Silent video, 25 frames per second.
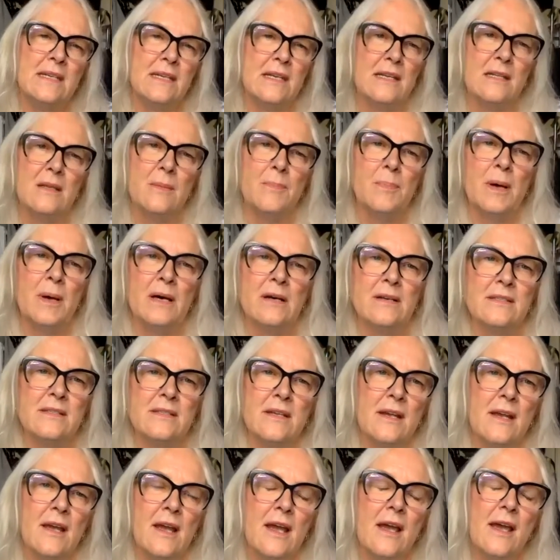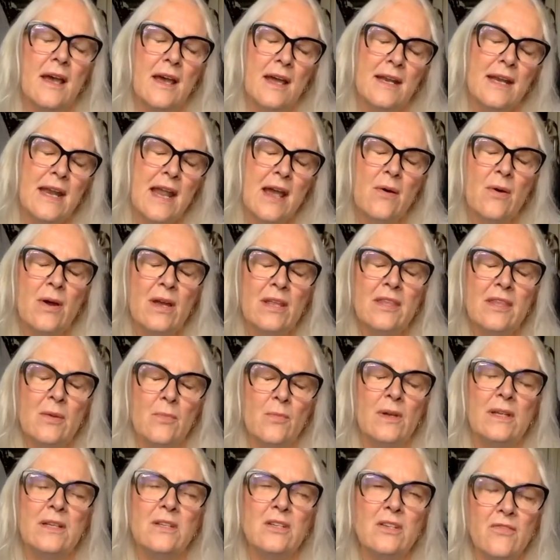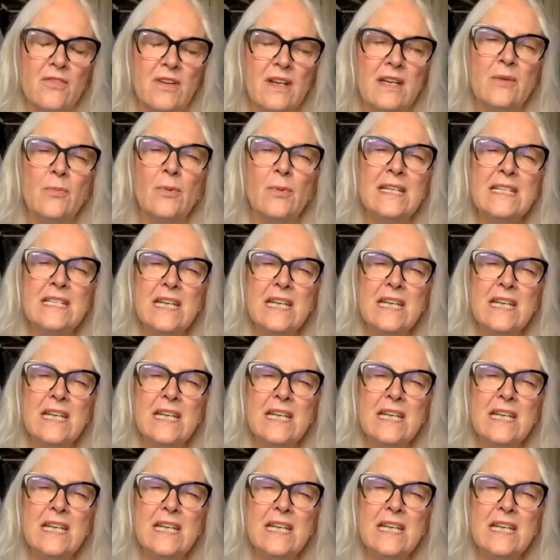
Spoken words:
in the past, and now I think we